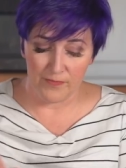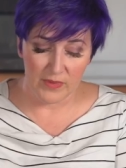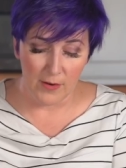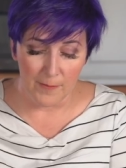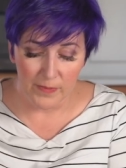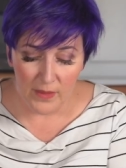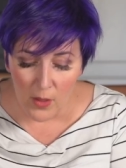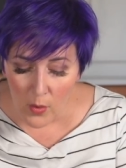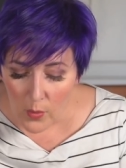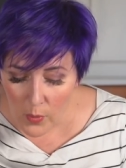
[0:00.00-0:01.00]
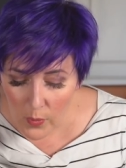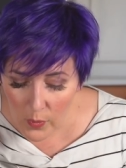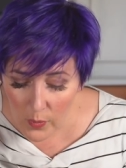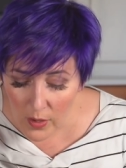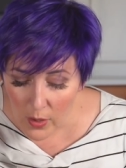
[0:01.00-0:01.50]
All right.
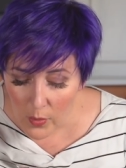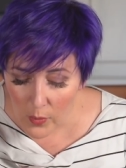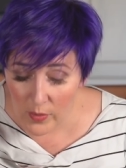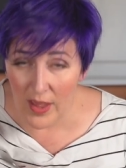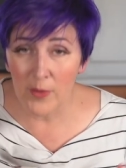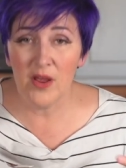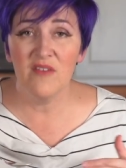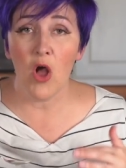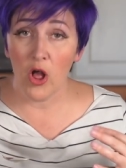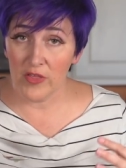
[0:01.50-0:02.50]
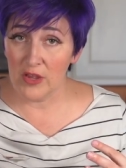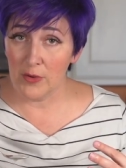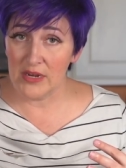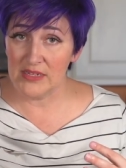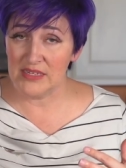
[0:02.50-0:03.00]
But now we don't have all the
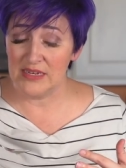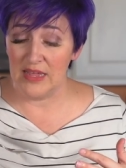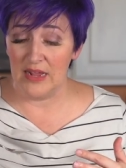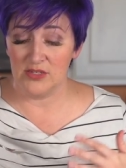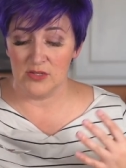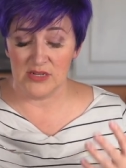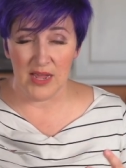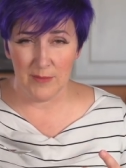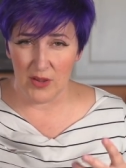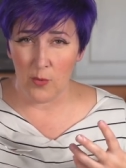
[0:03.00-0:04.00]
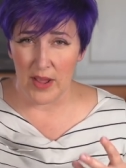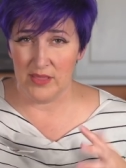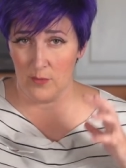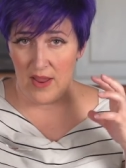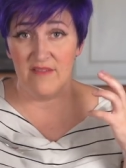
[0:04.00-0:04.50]
ingredients in yet, so it's not going to be quite
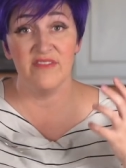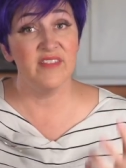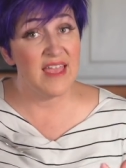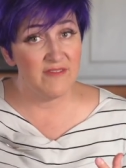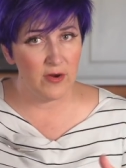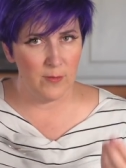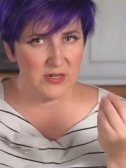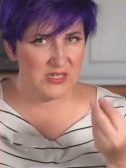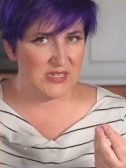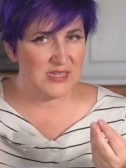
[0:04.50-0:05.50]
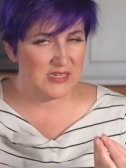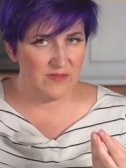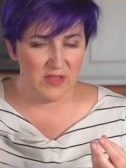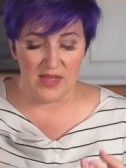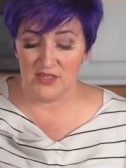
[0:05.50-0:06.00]
the right flavor. We're just testing
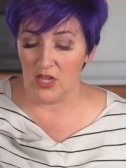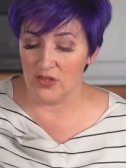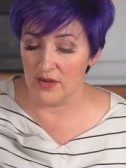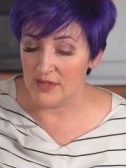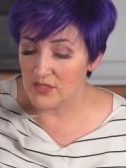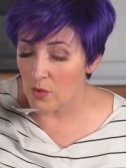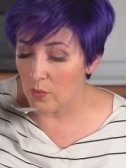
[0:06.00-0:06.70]
for that saltiness.